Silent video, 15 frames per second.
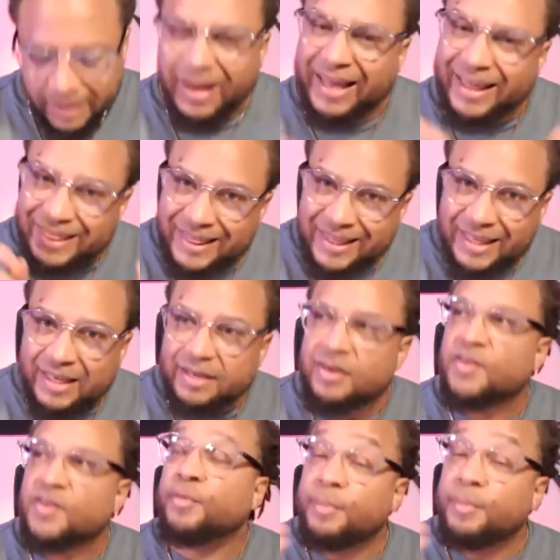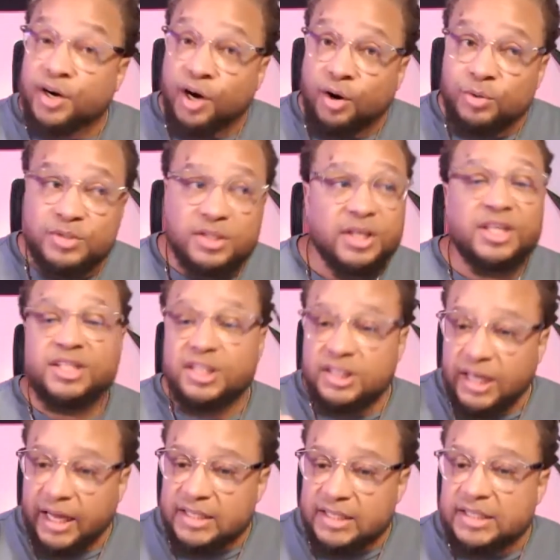And then from the goats, she
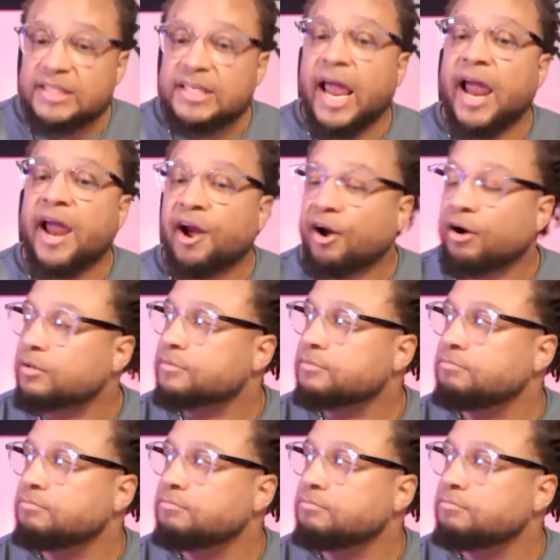takes this hair.